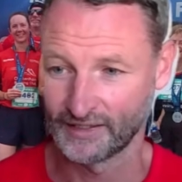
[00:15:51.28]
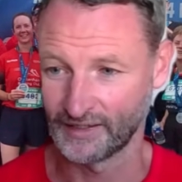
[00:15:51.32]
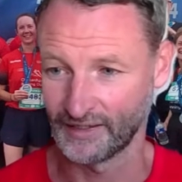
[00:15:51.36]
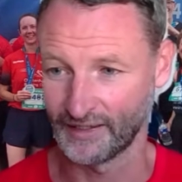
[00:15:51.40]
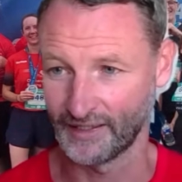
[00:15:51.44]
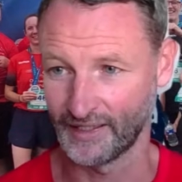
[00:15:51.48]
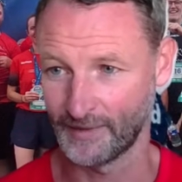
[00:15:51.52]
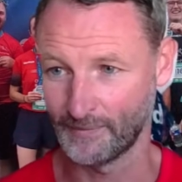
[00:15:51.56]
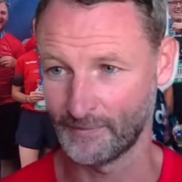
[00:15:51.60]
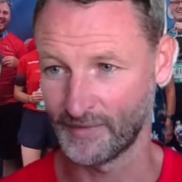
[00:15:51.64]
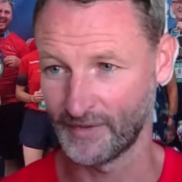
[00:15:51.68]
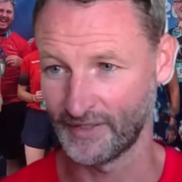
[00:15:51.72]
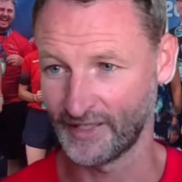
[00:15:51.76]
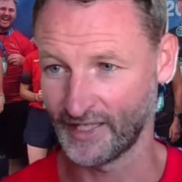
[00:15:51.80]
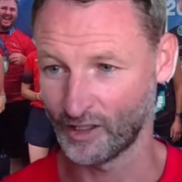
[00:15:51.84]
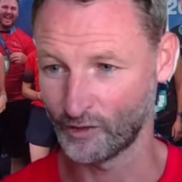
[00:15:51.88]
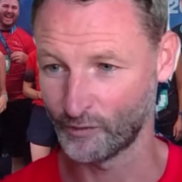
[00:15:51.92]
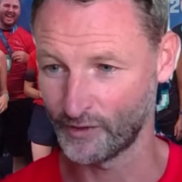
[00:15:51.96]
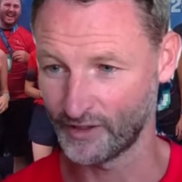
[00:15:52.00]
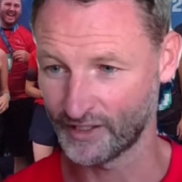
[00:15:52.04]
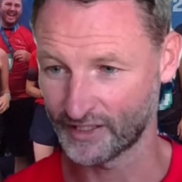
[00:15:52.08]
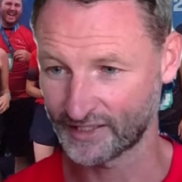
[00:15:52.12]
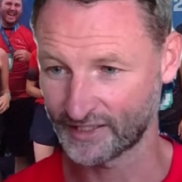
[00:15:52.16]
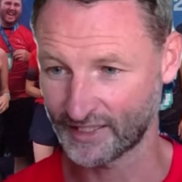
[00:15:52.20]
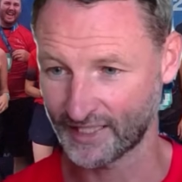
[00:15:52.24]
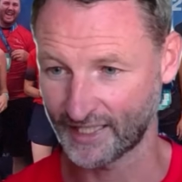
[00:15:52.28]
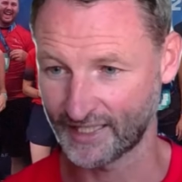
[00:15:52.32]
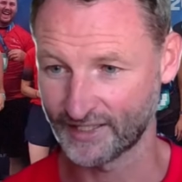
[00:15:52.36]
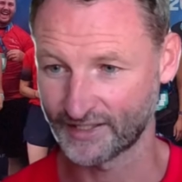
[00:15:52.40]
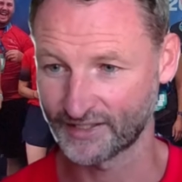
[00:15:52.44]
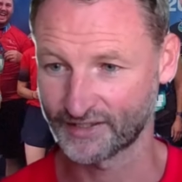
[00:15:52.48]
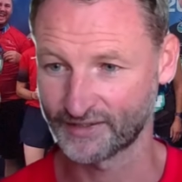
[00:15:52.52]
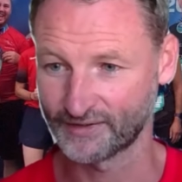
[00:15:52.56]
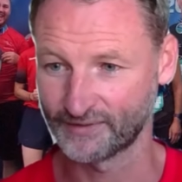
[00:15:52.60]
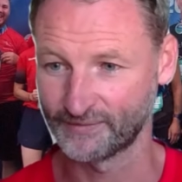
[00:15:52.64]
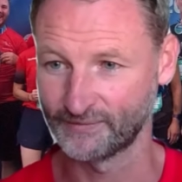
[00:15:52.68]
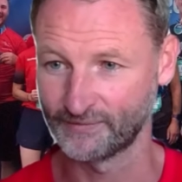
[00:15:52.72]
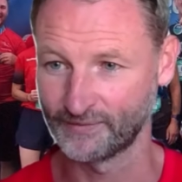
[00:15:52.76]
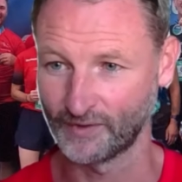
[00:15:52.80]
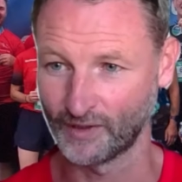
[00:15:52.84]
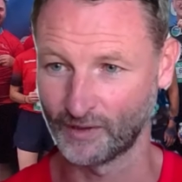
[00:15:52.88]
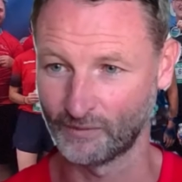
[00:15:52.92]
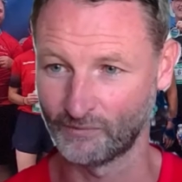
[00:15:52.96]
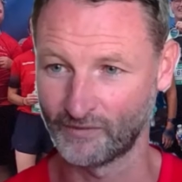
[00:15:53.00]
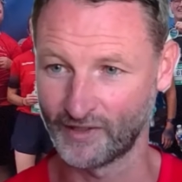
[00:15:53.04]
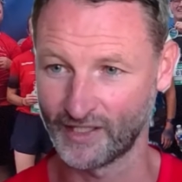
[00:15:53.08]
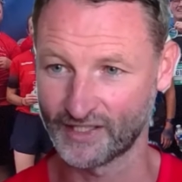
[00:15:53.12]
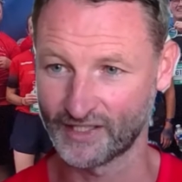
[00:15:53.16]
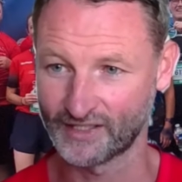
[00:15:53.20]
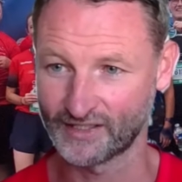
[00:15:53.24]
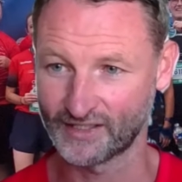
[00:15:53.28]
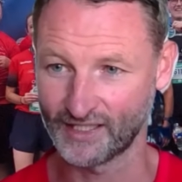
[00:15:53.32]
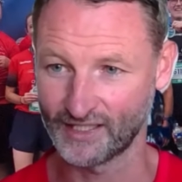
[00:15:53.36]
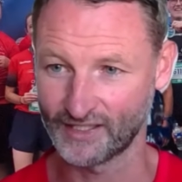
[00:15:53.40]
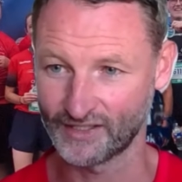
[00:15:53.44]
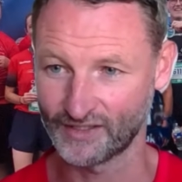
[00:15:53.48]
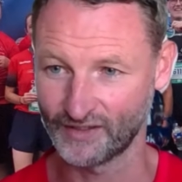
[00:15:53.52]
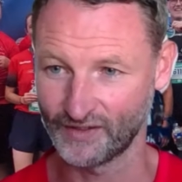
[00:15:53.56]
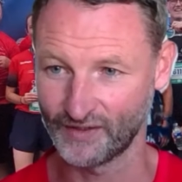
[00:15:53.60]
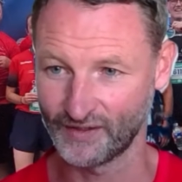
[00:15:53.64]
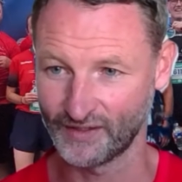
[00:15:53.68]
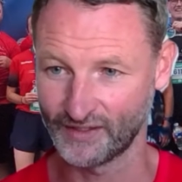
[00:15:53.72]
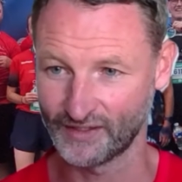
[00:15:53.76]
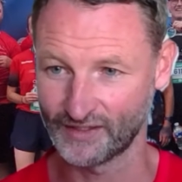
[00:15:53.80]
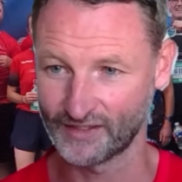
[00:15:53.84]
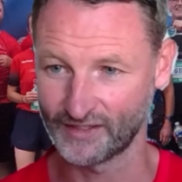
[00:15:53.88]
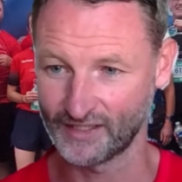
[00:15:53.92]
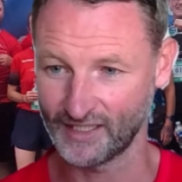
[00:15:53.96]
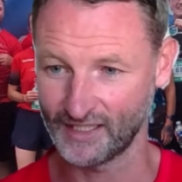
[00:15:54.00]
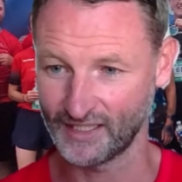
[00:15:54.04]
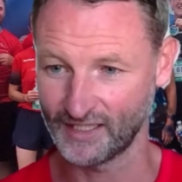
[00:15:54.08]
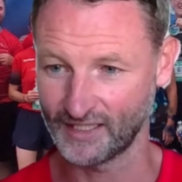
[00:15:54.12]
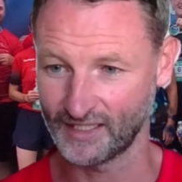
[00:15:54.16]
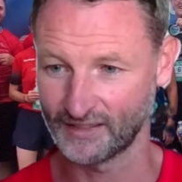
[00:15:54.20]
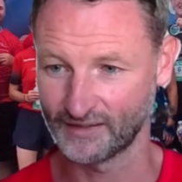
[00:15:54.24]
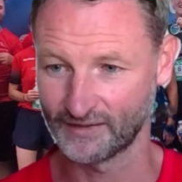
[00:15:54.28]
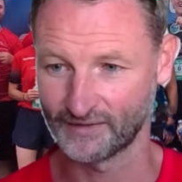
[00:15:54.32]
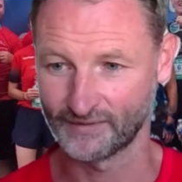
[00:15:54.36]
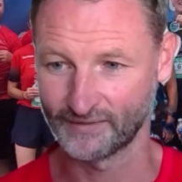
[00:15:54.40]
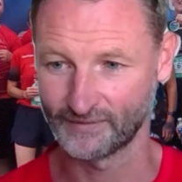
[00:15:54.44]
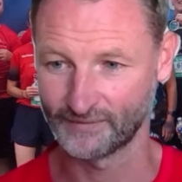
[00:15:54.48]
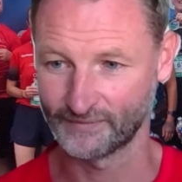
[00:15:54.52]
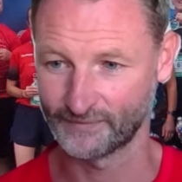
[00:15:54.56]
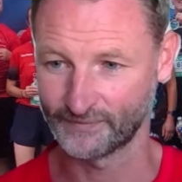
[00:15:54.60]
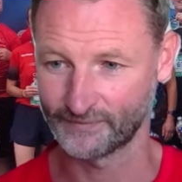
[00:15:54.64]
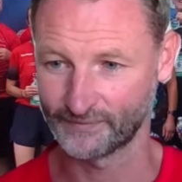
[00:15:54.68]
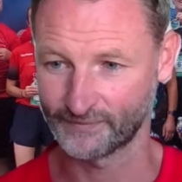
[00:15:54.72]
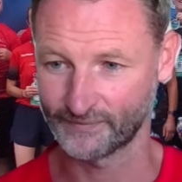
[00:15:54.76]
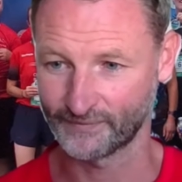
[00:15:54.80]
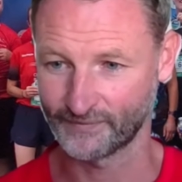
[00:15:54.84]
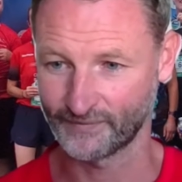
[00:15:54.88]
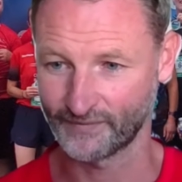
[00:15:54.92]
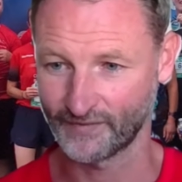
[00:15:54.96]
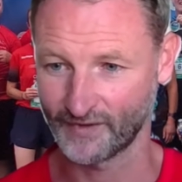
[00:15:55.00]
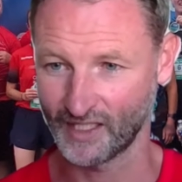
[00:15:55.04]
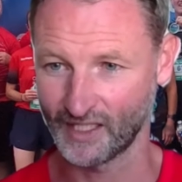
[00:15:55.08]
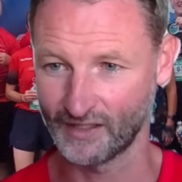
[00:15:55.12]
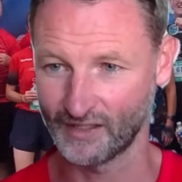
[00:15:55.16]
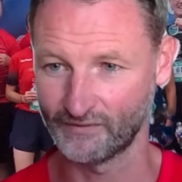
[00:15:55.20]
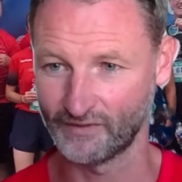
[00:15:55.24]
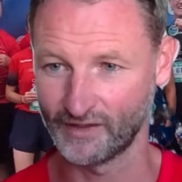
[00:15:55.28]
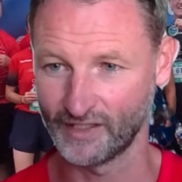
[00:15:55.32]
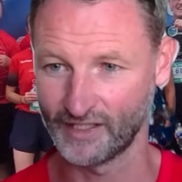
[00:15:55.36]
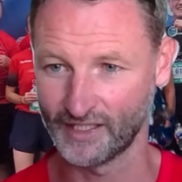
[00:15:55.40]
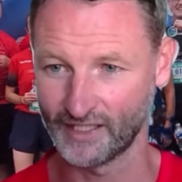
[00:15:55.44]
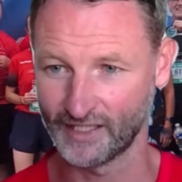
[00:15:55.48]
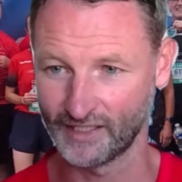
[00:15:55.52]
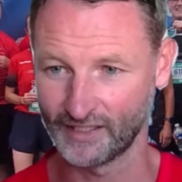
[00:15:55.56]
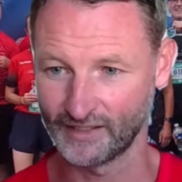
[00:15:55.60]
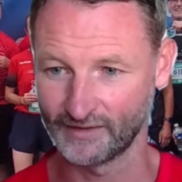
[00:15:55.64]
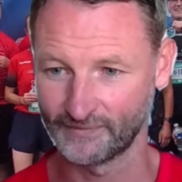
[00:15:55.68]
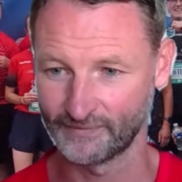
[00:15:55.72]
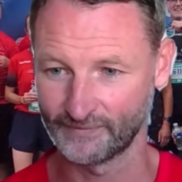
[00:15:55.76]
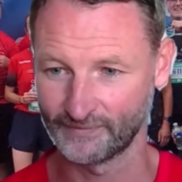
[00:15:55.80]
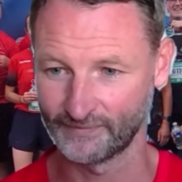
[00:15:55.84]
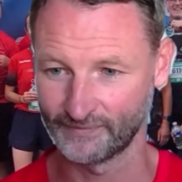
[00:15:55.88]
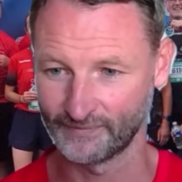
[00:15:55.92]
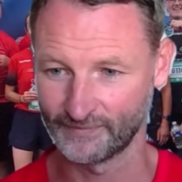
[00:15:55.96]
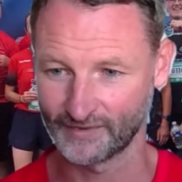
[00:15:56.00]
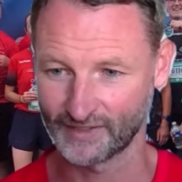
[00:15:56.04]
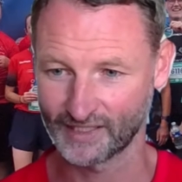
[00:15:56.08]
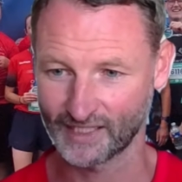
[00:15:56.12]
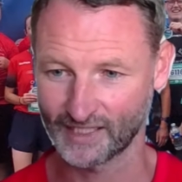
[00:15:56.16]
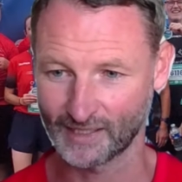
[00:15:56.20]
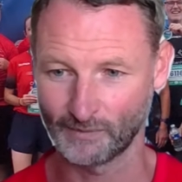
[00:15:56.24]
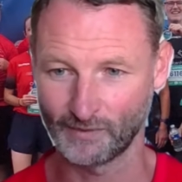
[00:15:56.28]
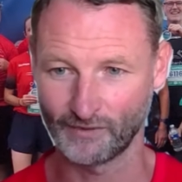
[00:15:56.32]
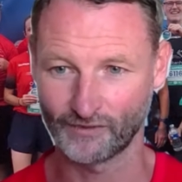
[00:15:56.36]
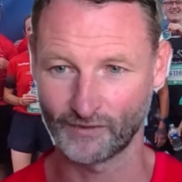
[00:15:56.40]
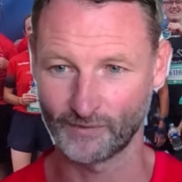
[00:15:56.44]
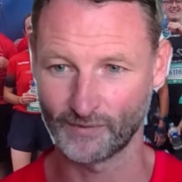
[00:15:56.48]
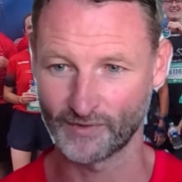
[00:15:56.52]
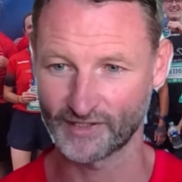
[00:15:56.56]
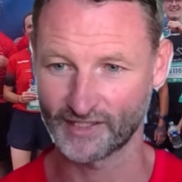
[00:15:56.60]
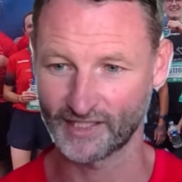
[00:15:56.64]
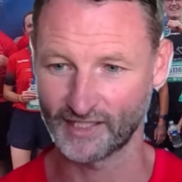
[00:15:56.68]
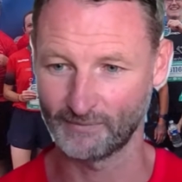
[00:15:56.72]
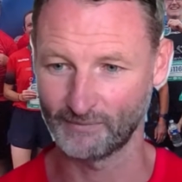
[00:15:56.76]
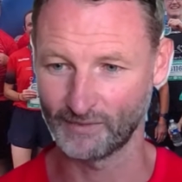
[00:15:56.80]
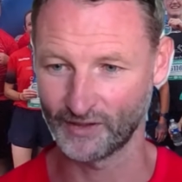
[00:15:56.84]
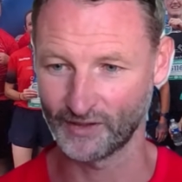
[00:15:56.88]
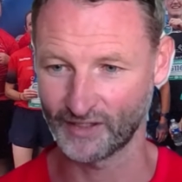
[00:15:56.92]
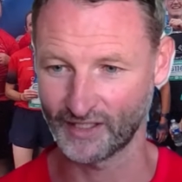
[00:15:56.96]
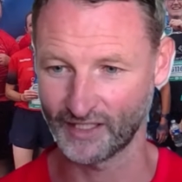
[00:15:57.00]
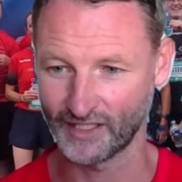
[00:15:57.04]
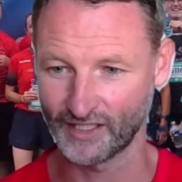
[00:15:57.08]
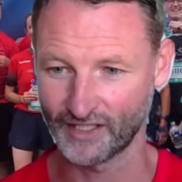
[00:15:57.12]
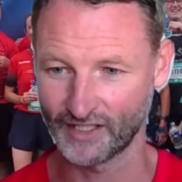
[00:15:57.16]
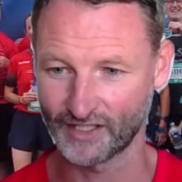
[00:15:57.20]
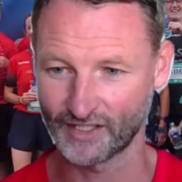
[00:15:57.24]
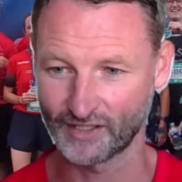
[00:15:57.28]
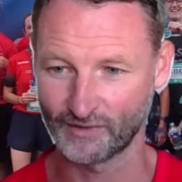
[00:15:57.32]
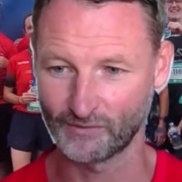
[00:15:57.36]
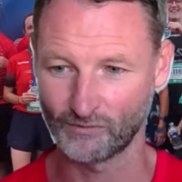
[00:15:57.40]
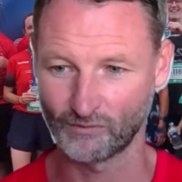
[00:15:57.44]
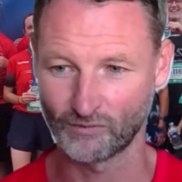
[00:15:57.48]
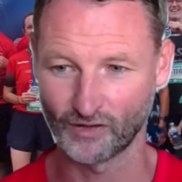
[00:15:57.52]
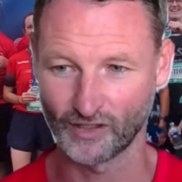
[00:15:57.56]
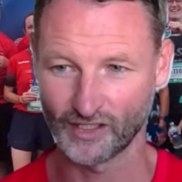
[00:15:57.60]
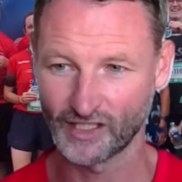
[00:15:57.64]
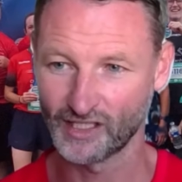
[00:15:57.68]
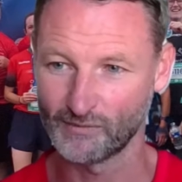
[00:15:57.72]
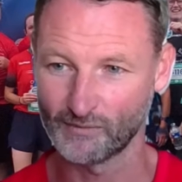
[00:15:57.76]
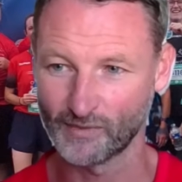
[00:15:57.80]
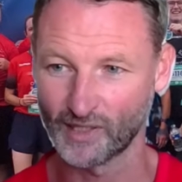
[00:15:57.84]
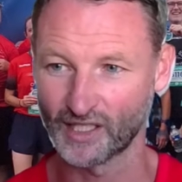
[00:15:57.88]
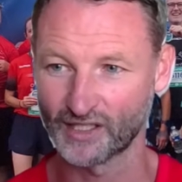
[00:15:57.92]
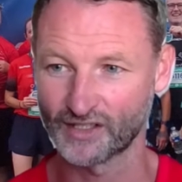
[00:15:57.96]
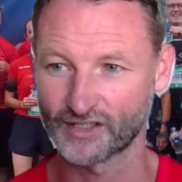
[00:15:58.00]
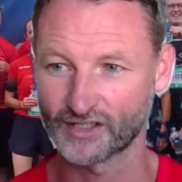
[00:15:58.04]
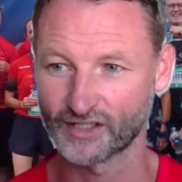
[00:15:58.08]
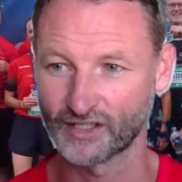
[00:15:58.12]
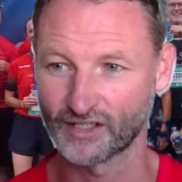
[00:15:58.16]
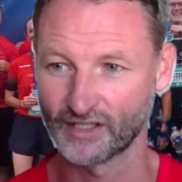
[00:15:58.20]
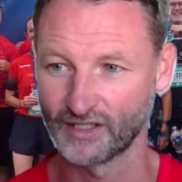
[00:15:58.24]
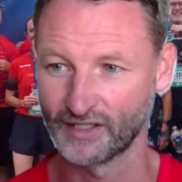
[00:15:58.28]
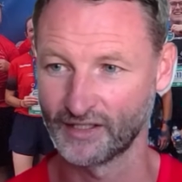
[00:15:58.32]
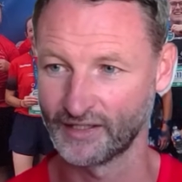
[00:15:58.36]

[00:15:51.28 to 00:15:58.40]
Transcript: and that will be the case on race day. So you can see every day it's coming from the same location pretty much.